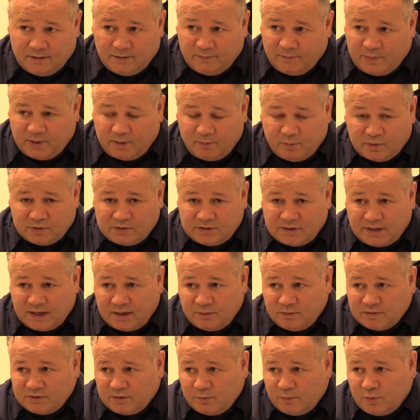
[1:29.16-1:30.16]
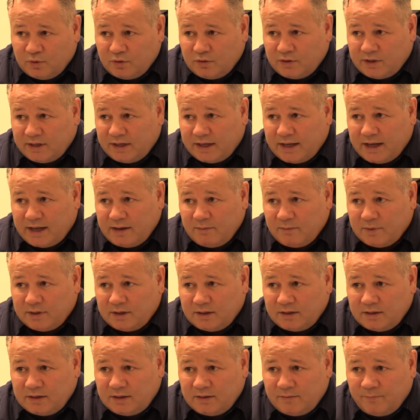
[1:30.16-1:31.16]
people say it was a boring game,
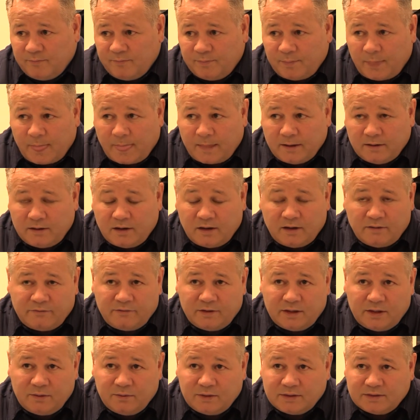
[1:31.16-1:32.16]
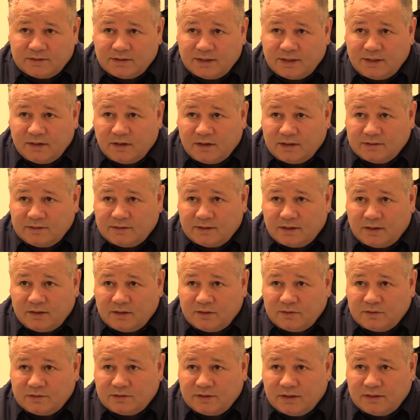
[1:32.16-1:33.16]
and I don't know if anyone's seen Isaac
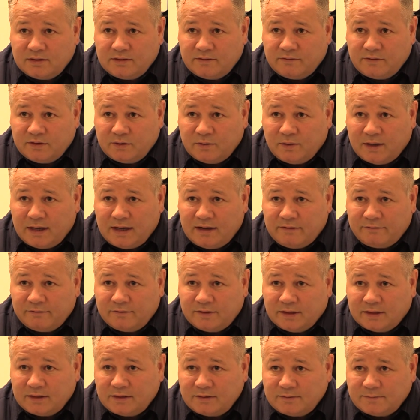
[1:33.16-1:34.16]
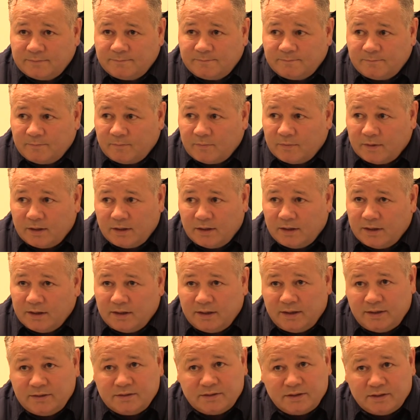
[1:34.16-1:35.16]
Luke's interview after.
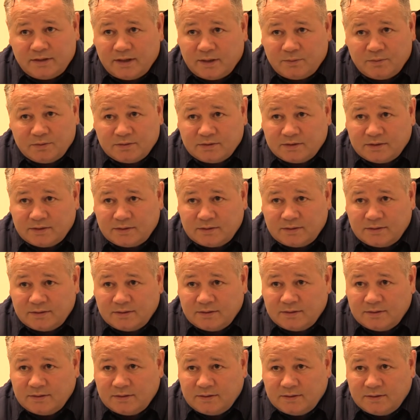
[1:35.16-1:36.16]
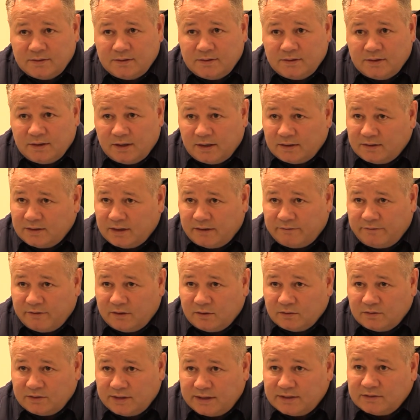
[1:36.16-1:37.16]
He said that was a tough
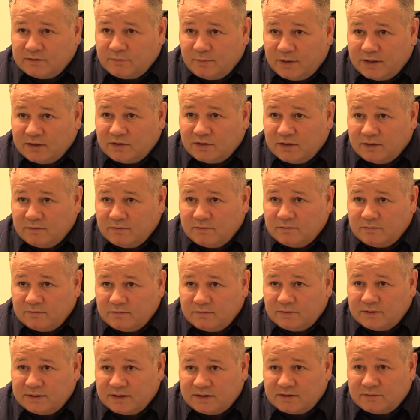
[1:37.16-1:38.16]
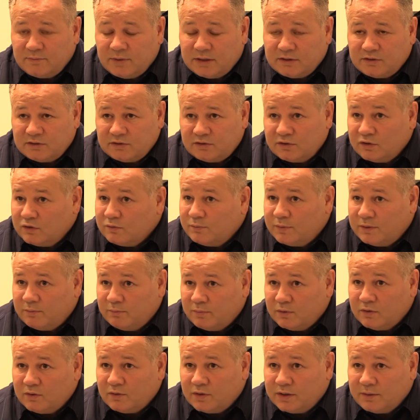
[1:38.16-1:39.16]
old test match, and test matches should be
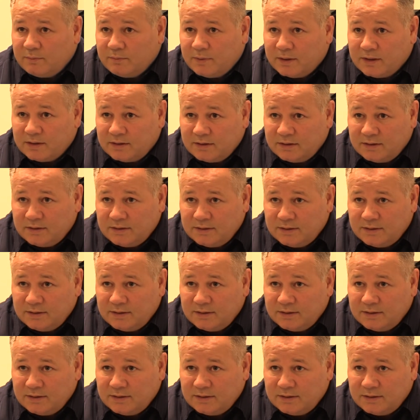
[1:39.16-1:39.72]
boring. But